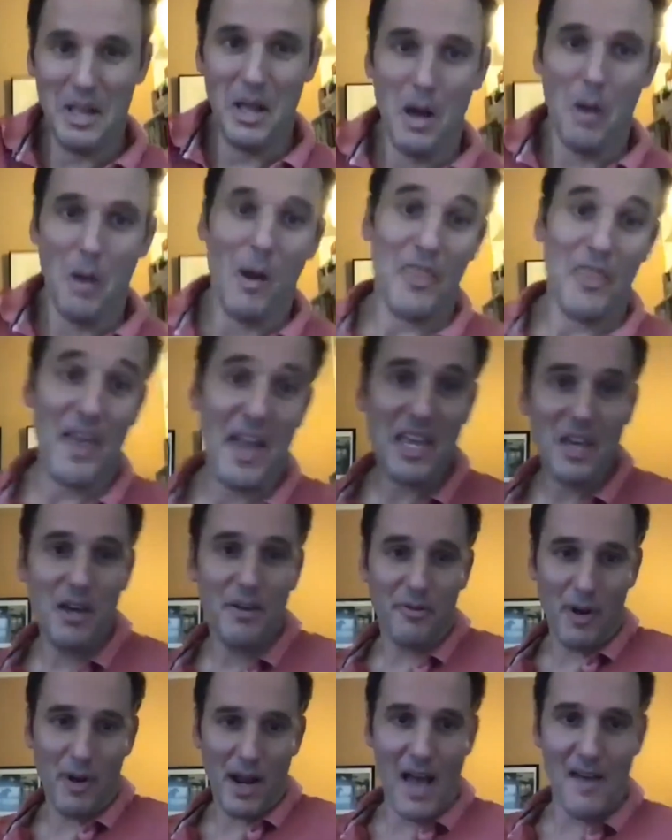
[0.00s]
Well, thank you
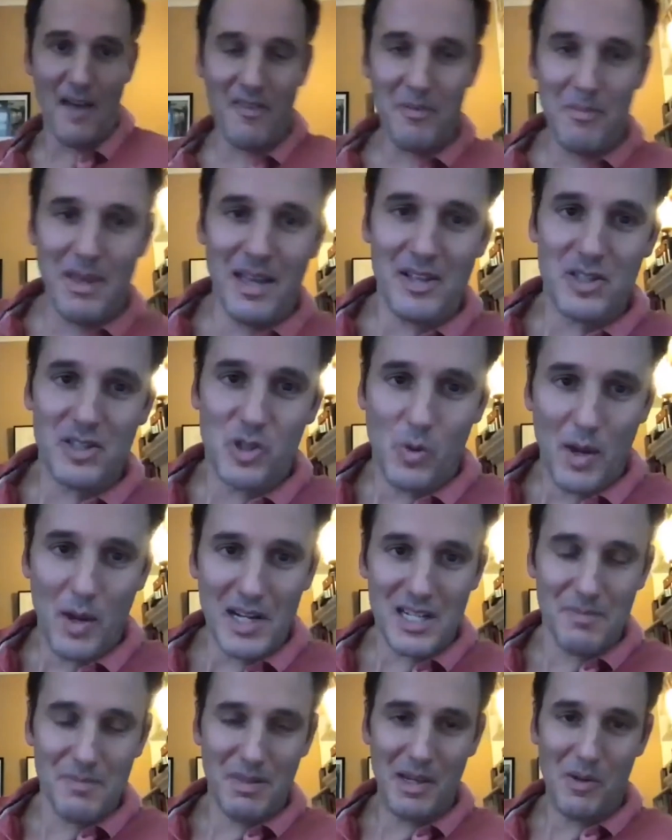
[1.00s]
for having me. It's great
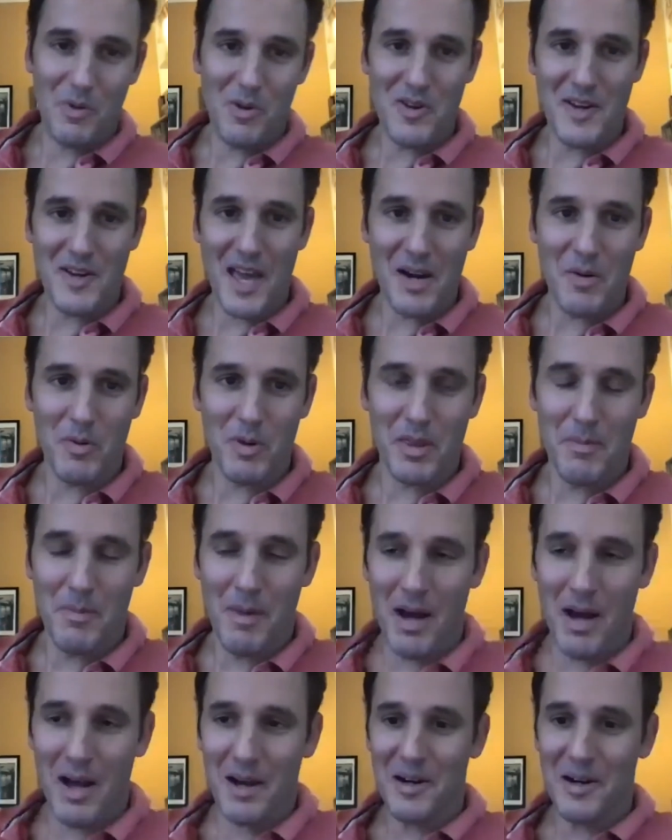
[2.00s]
to be reunited with
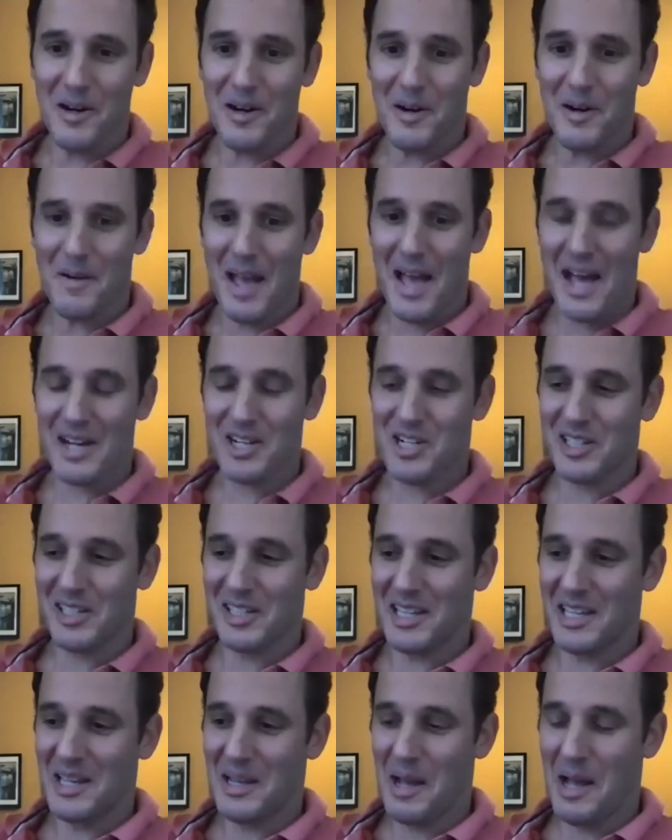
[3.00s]
Maher.
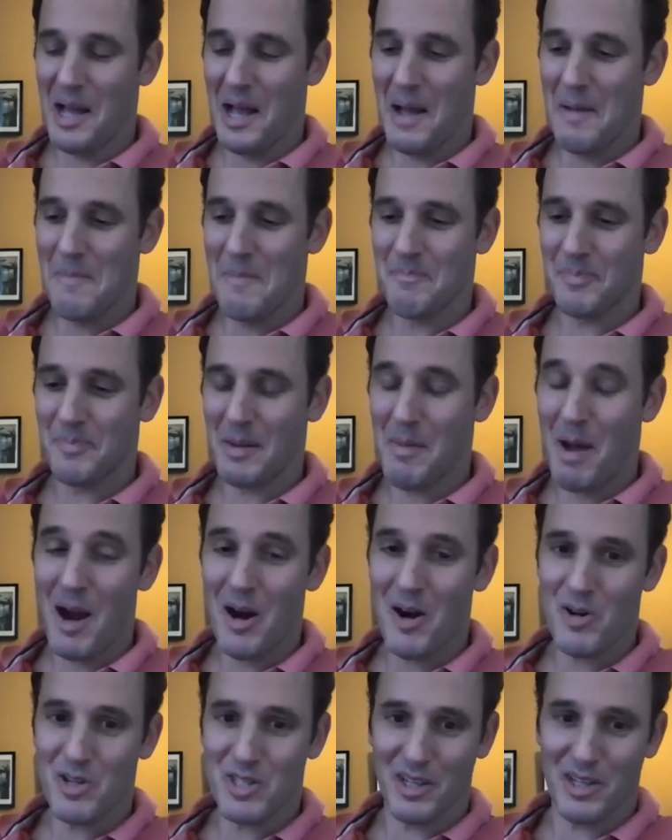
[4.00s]
Actually, um,
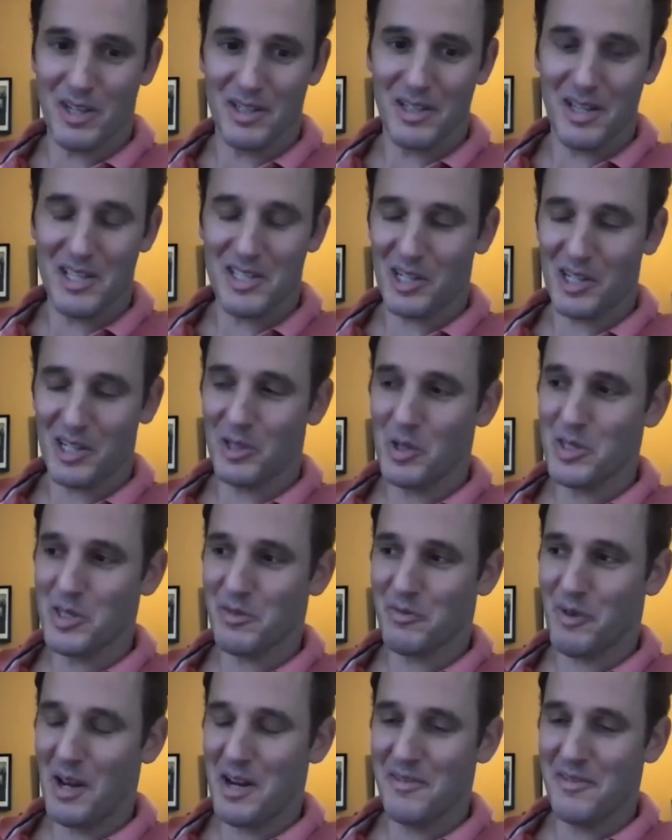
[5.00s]
Maher is a, is a close
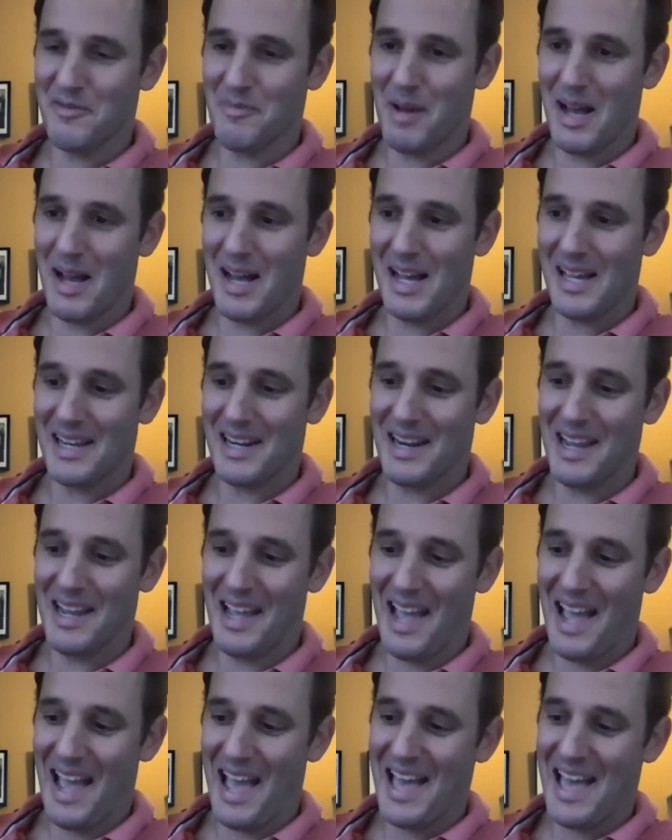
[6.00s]
friend of mine,
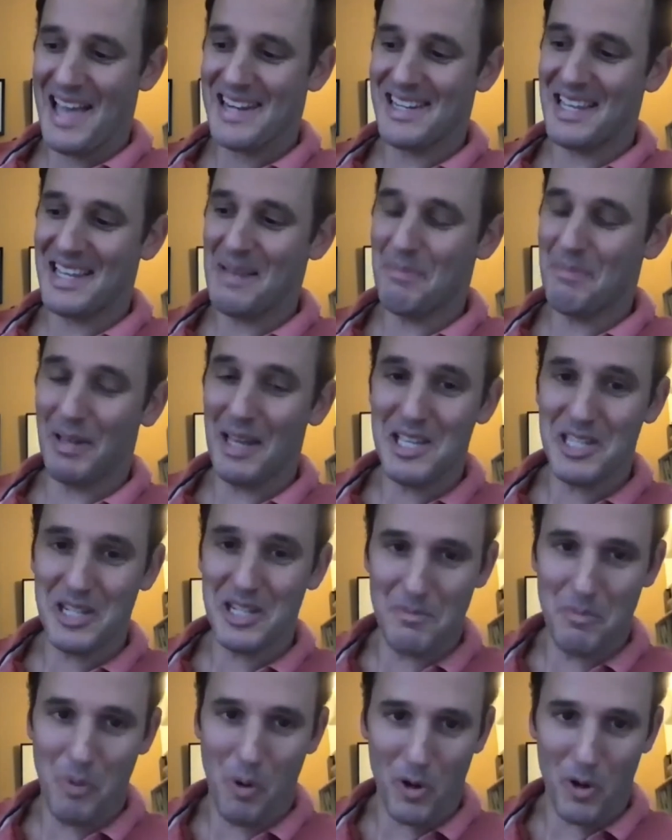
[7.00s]
and he plays an
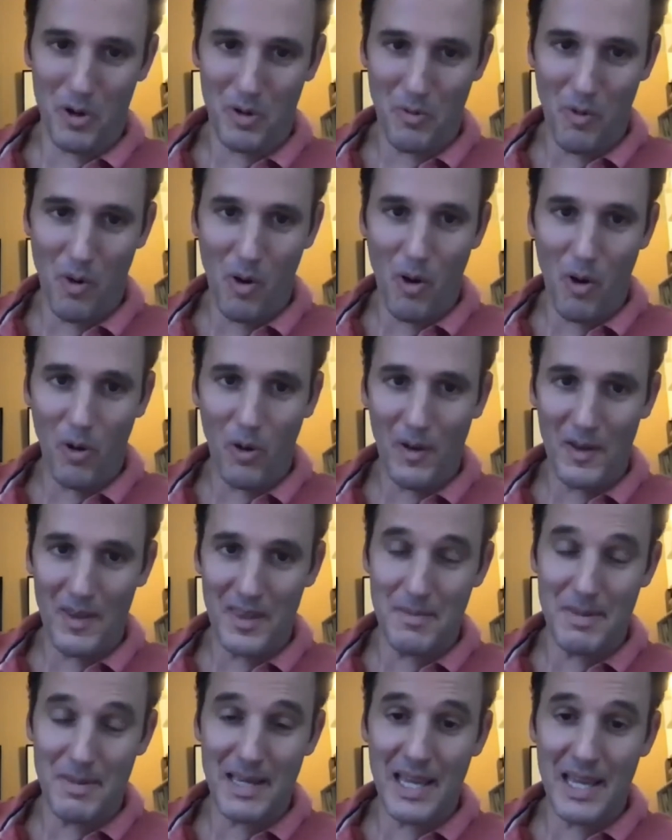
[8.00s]
important role in the
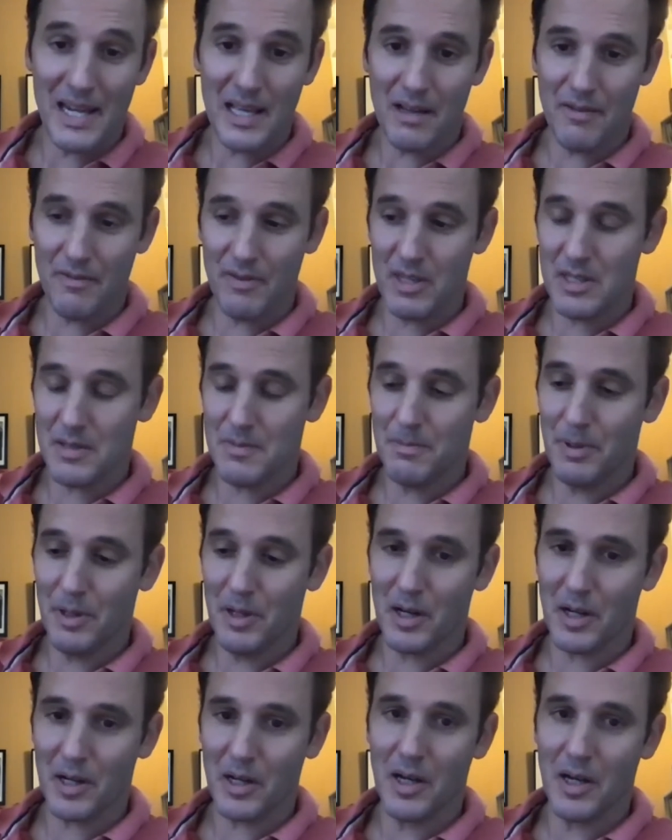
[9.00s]
beginning of this
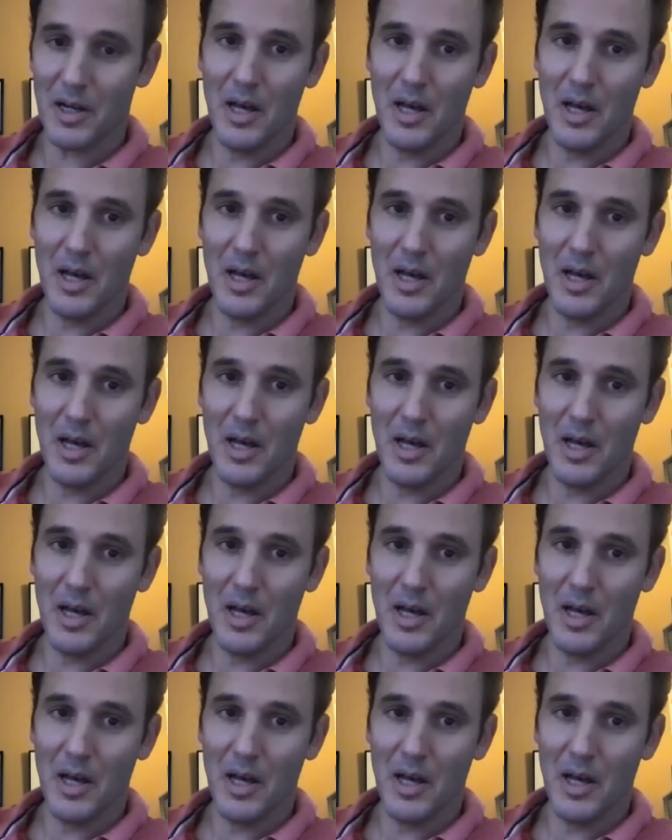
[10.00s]
book,